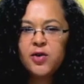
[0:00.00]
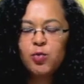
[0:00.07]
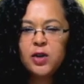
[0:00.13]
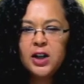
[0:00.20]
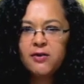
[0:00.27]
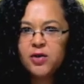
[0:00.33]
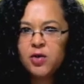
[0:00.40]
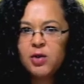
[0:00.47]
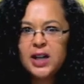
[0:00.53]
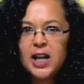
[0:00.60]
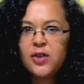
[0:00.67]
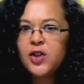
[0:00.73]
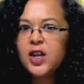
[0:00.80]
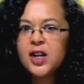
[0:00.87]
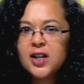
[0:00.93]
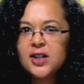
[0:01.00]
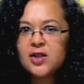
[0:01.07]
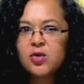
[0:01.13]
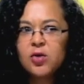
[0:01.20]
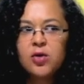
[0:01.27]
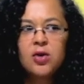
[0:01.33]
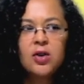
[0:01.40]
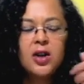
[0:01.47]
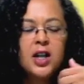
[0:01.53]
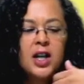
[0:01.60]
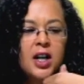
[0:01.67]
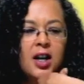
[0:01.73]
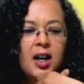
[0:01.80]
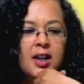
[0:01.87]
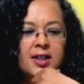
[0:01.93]
everyone. I think I saw
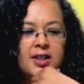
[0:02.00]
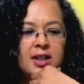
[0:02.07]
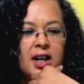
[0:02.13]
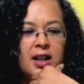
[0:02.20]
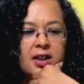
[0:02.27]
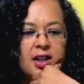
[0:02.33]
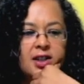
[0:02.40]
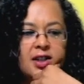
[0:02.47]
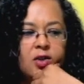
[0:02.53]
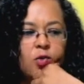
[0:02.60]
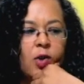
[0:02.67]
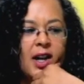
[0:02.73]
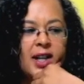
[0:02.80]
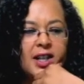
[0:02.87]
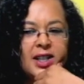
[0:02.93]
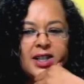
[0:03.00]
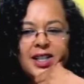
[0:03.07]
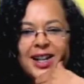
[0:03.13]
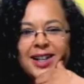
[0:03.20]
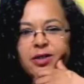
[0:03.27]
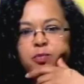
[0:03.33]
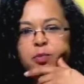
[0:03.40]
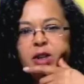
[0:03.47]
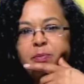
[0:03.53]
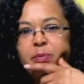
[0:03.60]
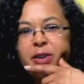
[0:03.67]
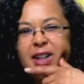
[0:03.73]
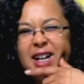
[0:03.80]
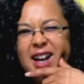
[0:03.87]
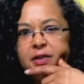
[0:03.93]
a stat that said 1 in 10
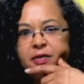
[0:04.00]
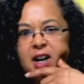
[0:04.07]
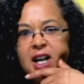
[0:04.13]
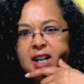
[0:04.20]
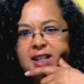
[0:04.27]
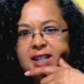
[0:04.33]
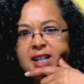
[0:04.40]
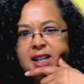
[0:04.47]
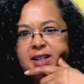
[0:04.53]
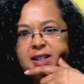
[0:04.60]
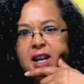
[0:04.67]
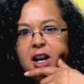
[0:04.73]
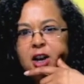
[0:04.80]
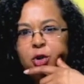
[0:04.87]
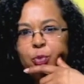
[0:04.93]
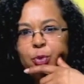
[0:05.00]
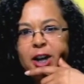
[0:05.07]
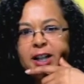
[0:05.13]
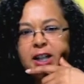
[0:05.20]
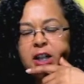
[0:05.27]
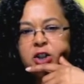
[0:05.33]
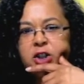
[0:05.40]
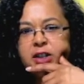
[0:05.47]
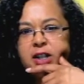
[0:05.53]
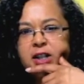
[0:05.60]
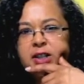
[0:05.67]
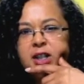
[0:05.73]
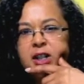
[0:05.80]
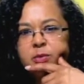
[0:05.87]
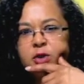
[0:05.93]
people have access. But just in
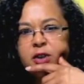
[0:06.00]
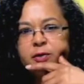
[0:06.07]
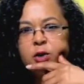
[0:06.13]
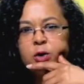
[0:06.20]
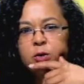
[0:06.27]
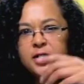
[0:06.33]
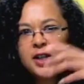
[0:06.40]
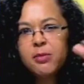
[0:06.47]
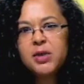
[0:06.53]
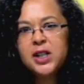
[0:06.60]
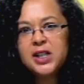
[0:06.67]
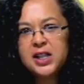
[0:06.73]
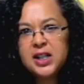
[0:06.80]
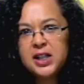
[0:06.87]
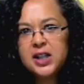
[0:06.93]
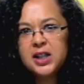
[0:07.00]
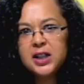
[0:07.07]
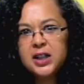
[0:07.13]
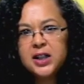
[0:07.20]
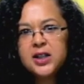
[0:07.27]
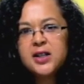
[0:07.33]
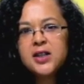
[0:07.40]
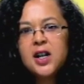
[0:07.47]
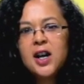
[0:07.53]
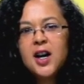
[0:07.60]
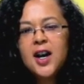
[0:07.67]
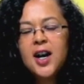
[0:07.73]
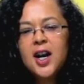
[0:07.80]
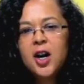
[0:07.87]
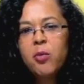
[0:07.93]
terms of tools and materials,
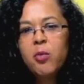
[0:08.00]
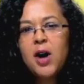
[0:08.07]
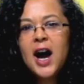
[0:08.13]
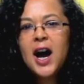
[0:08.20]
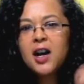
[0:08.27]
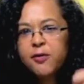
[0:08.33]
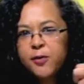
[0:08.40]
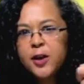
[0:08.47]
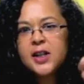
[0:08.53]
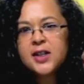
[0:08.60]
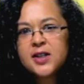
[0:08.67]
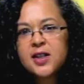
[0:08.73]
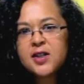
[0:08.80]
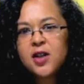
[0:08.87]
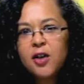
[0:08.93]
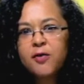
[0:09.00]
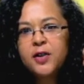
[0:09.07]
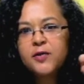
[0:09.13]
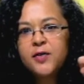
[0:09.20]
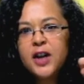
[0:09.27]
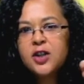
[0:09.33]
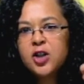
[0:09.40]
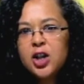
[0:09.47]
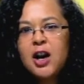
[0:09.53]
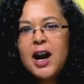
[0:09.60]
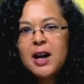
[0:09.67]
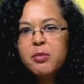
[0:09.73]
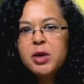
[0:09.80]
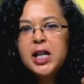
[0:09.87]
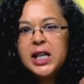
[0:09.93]
I, for instance, often find, you know,
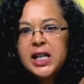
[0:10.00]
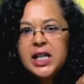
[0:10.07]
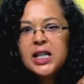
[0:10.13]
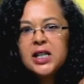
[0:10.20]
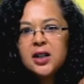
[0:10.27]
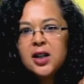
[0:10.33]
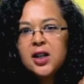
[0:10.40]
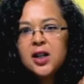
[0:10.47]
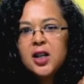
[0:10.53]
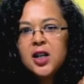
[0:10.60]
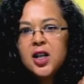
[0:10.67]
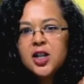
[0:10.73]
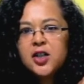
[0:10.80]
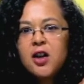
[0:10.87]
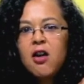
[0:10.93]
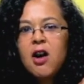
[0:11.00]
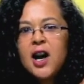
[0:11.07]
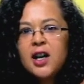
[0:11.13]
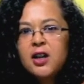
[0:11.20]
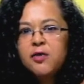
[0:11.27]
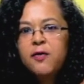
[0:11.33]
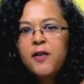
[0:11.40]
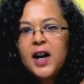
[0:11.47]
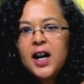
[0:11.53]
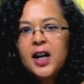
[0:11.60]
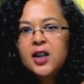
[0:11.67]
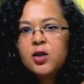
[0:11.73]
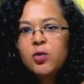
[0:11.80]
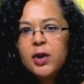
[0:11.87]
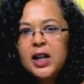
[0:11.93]
I'm a reader. So I
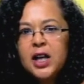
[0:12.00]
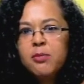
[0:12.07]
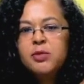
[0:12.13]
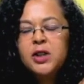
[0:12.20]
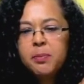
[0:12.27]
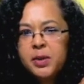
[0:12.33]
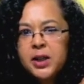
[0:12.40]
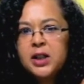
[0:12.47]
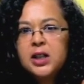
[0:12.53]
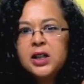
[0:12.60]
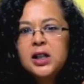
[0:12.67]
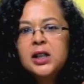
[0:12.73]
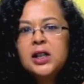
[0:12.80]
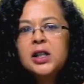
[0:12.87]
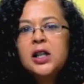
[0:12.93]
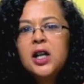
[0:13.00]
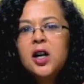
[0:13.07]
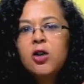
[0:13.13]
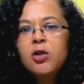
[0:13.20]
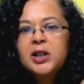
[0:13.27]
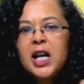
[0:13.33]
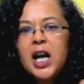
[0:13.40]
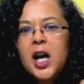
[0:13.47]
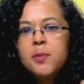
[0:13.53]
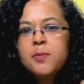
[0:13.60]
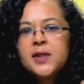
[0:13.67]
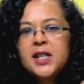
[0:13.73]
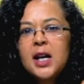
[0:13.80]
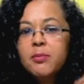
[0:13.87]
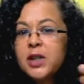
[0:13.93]
find when I'm dipping really low, it
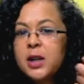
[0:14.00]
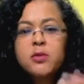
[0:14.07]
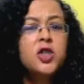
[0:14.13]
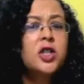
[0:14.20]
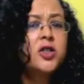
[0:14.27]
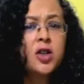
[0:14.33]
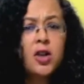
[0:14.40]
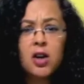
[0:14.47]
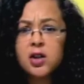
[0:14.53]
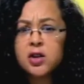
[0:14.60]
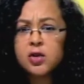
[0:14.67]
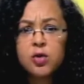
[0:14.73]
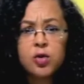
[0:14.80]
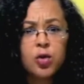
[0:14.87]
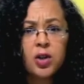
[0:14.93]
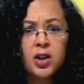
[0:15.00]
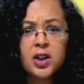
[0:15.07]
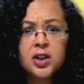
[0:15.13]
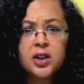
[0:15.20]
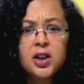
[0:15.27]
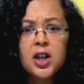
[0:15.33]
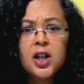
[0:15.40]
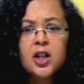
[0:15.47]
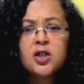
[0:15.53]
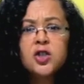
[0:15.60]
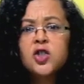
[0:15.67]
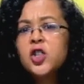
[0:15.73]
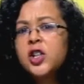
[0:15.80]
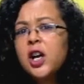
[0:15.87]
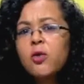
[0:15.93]
helps sometimes just to go into Google,
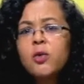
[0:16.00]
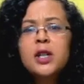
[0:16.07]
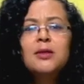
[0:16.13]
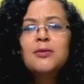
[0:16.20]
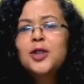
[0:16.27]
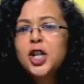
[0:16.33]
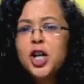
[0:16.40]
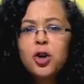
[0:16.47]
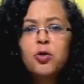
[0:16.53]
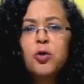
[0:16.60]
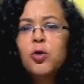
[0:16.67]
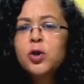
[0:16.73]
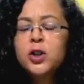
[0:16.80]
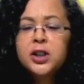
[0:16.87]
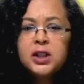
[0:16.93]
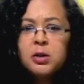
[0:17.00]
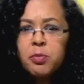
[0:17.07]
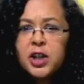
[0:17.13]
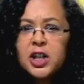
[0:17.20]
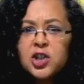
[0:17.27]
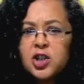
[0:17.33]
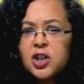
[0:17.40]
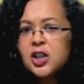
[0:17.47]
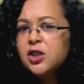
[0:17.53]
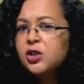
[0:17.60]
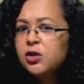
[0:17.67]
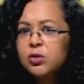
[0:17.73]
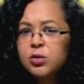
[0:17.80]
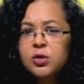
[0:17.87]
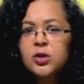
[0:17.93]
just to go in, you know, Google depression
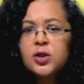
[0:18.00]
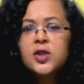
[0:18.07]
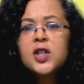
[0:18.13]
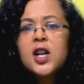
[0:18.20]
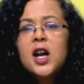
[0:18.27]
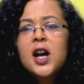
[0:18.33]
tools.